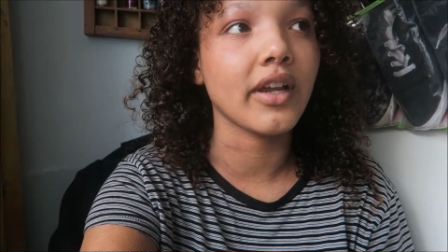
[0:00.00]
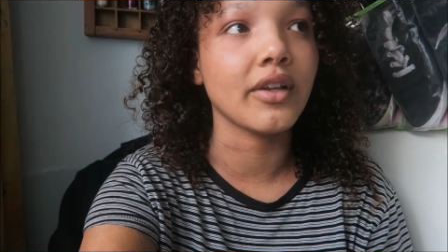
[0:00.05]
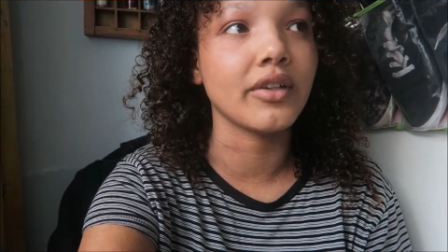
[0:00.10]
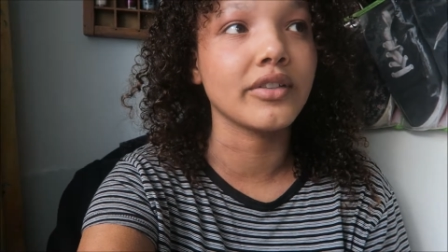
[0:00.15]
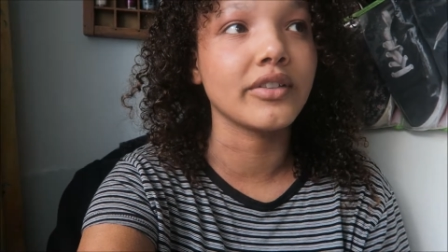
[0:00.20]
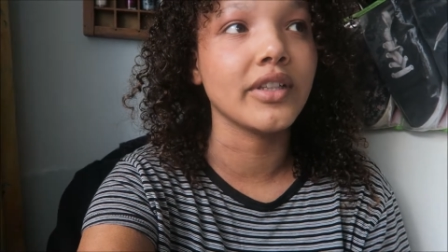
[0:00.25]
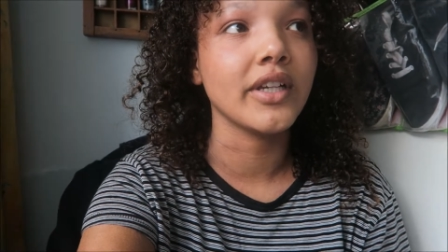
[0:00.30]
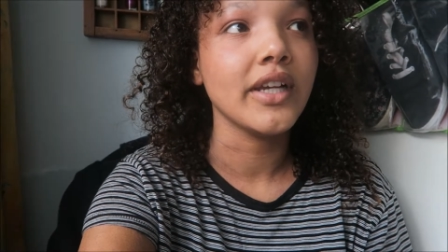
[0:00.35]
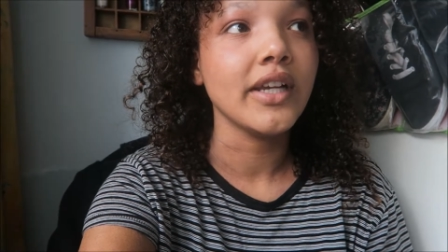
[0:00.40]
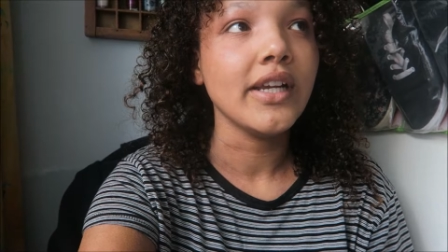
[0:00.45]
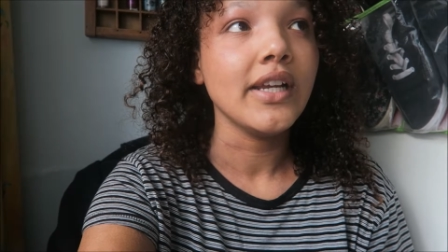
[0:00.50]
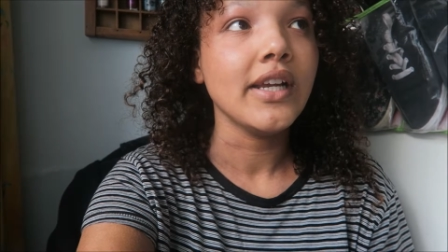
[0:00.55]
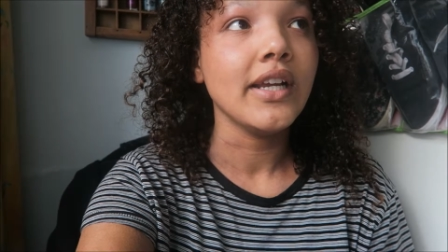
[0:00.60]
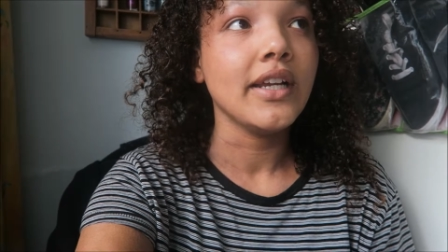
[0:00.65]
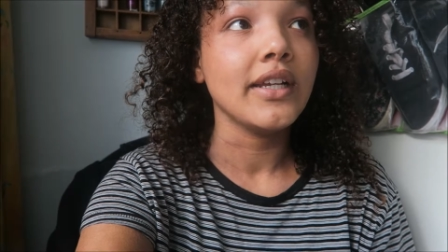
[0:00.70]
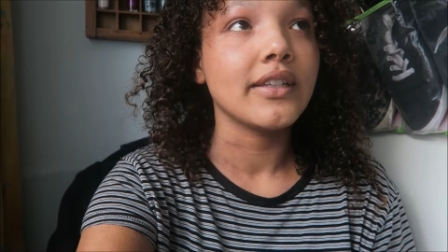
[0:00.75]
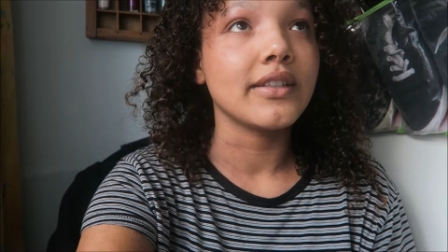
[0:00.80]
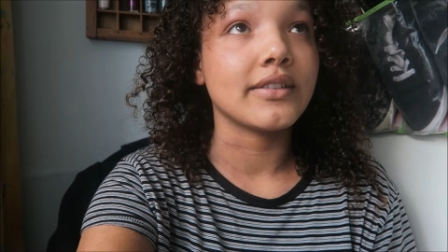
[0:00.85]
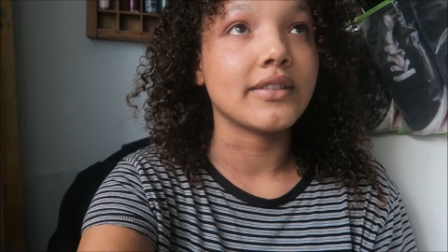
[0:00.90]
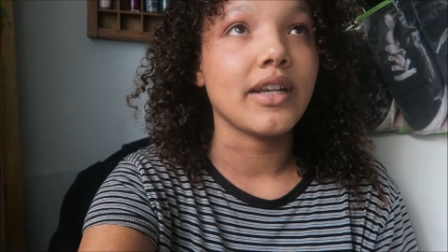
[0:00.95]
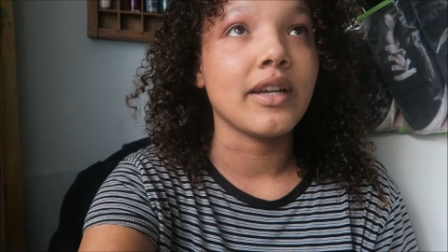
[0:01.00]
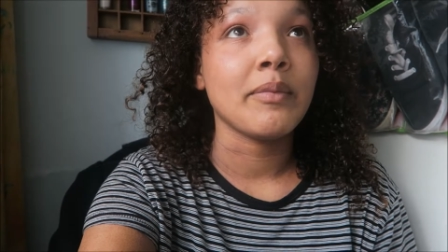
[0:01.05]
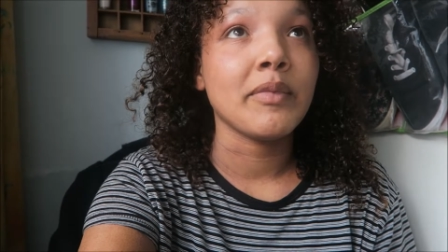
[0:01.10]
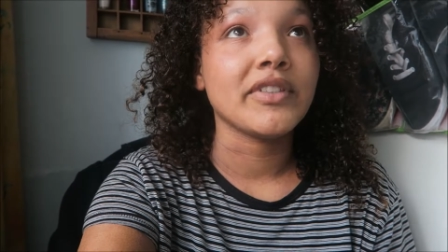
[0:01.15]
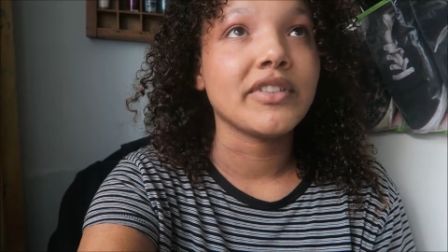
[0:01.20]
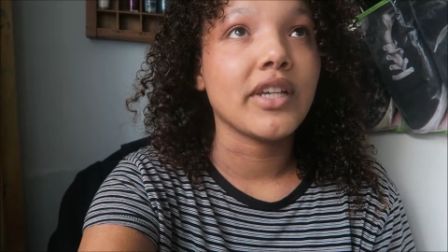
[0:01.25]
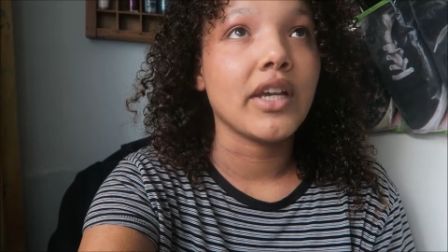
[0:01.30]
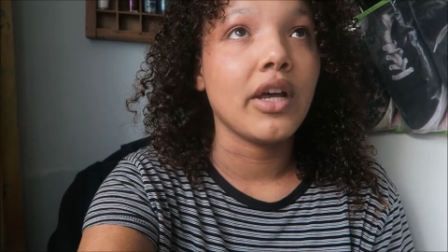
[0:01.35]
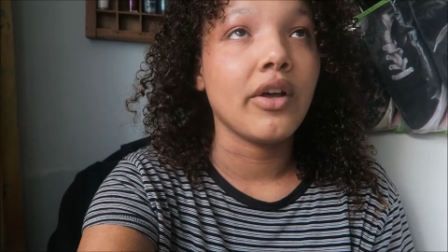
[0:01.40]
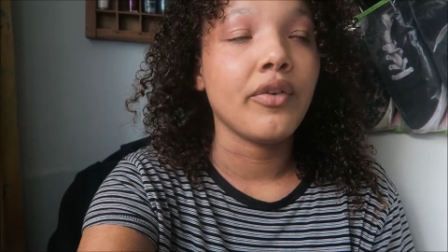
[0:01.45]
I could decide
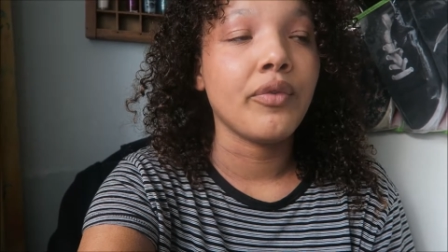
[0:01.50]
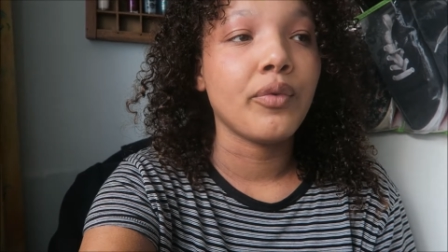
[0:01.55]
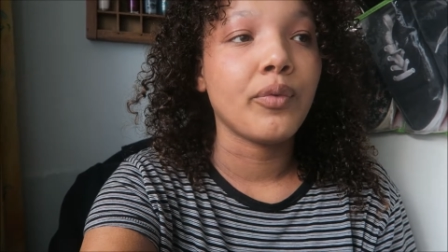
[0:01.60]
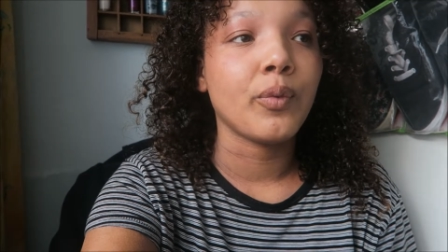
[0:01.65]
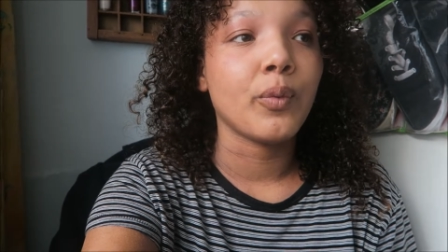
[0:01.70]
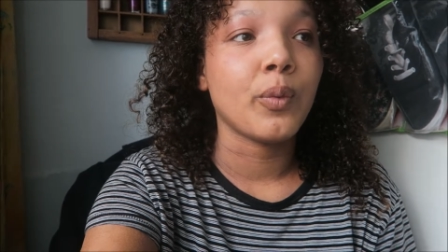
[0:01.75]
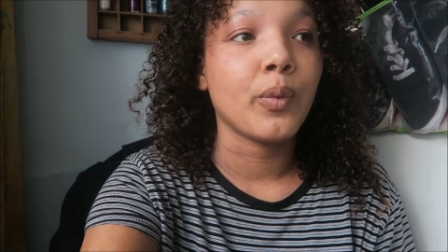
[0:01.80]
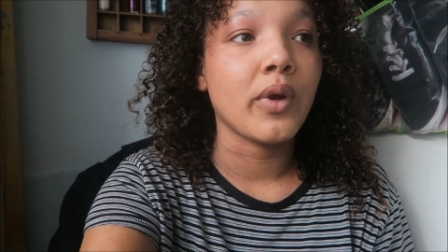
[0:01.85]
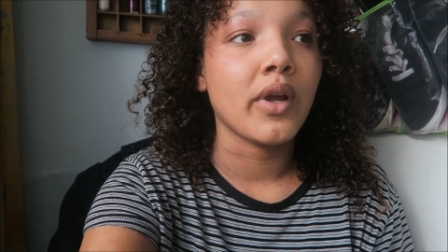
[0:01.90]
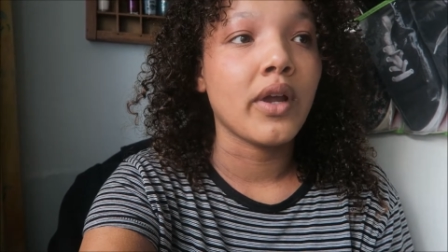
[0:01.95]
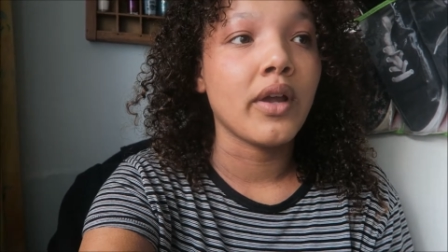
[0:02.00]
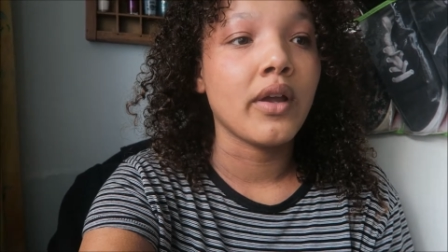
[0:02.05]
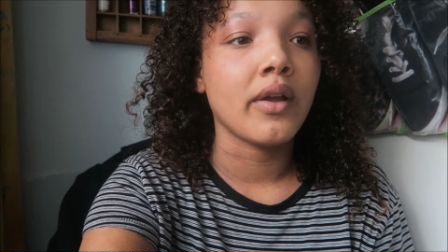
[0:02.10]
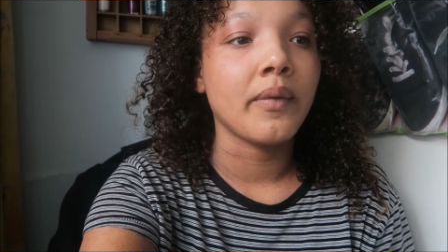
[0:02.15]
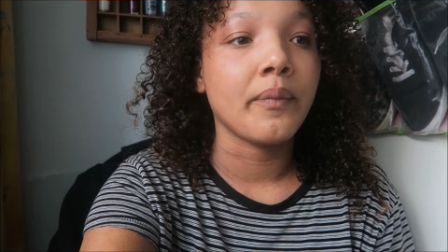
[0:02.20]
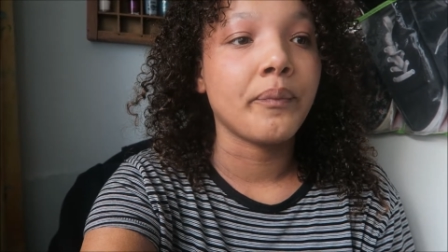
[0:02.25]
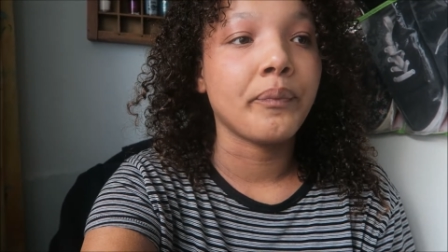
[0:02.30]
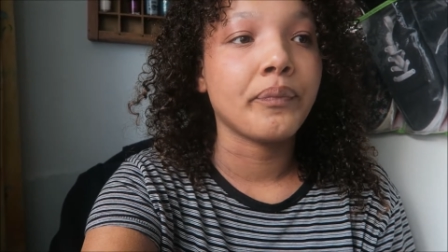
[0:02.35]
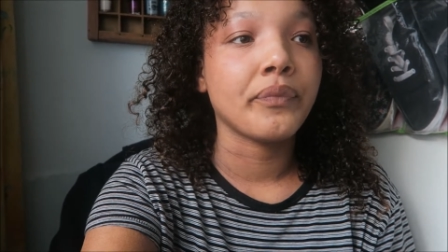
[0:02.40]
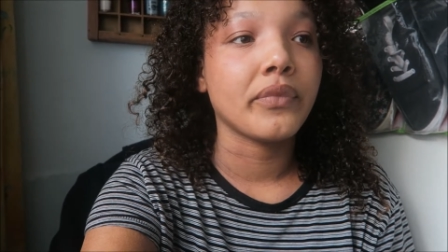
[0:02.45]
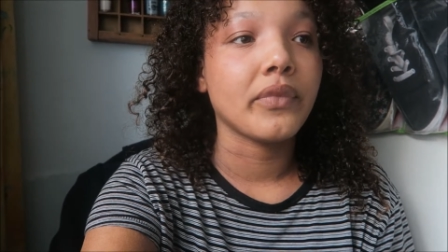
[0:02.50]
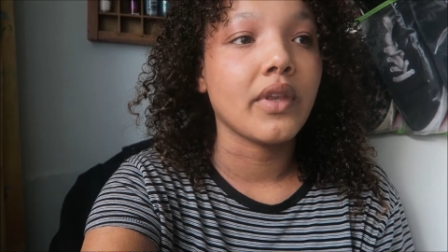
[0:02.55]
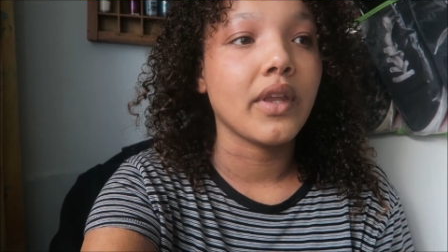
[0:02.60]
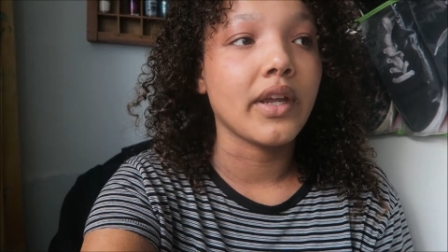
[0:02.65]
myself when,